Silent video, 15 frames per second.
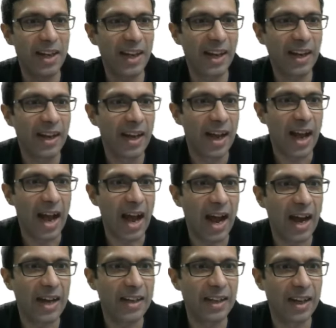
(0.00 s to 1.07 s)
day.
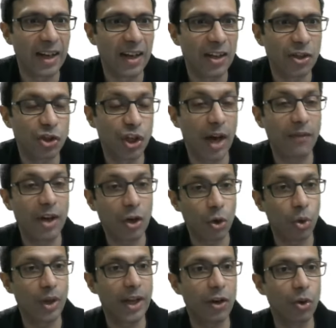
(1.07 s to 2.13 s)
And uh, Java
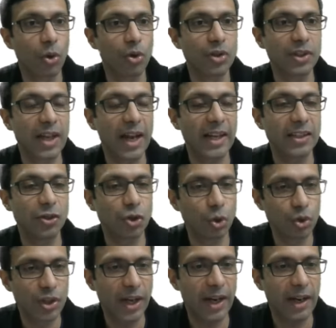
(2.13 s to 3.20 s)
coding course, guys,
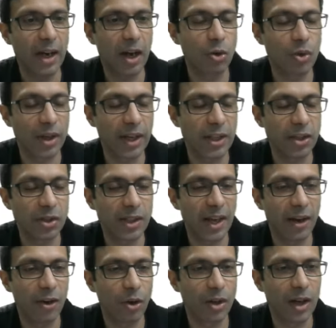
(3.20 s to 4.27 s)
do check it out. It's
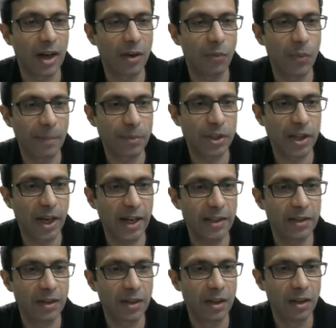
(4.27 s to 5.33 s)
there on our
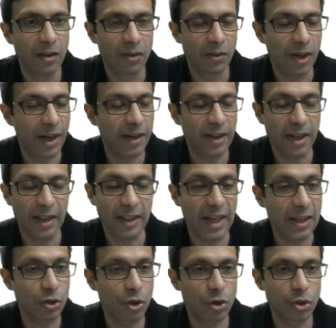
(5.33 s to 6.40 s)
website, right? And
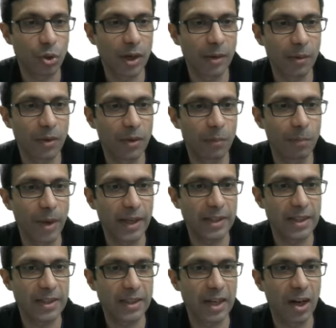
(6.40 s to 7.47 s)
that's also at a big
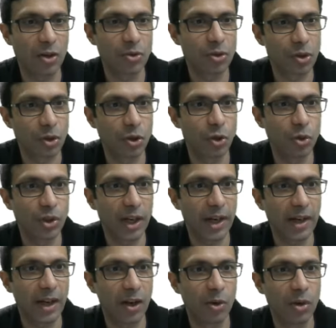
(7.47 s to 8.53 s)
discount. So do check
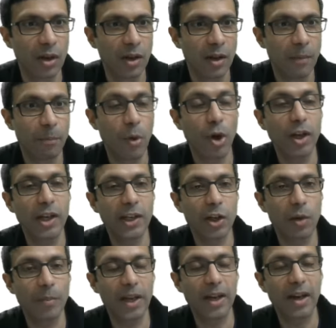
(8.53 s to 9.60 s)
it out.
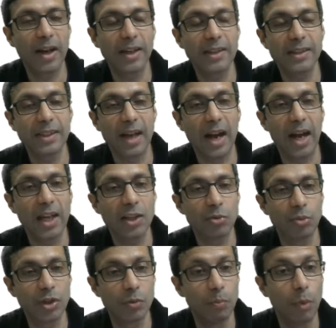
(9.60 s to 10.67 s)
Polyatomic ions,
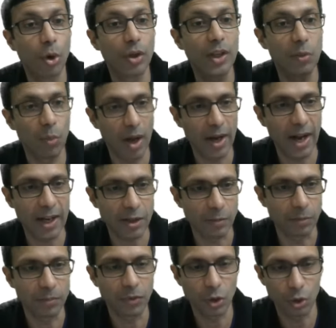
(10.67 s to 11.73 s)
ions with more than one
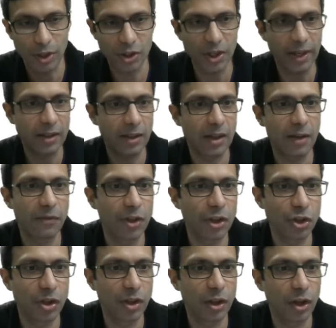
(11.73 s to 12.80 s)
atom. You can check the
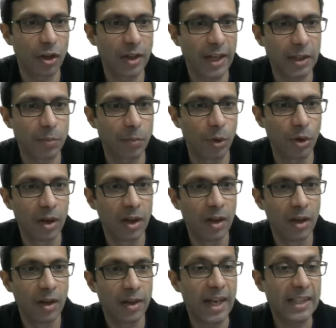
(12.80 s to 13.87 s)
definition in your textbook.
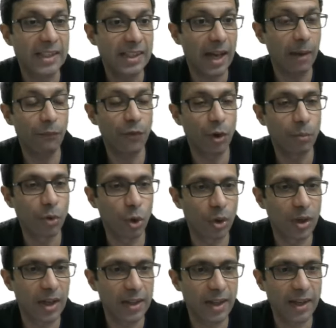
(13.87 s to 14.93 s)
Yes, I'm from
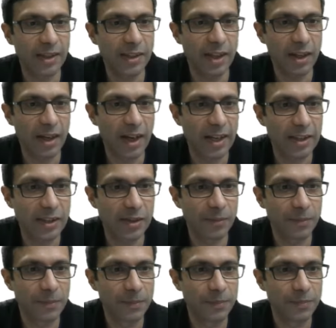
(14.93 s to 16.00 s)
Kolkata, India, guys.
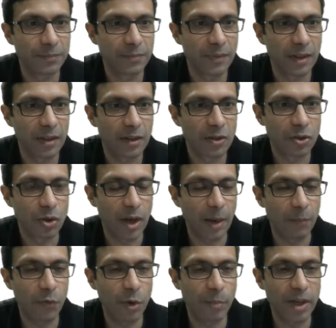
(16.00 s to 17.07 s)
So
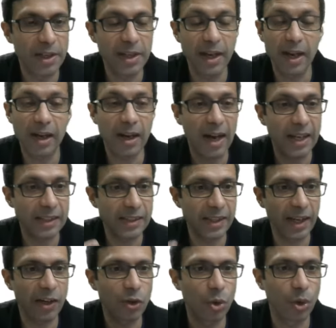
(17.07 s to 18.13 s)
I'm from India. I
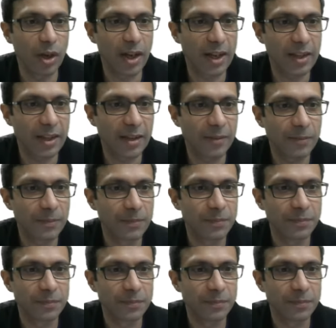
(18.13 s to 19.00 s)
stay in Kolkata.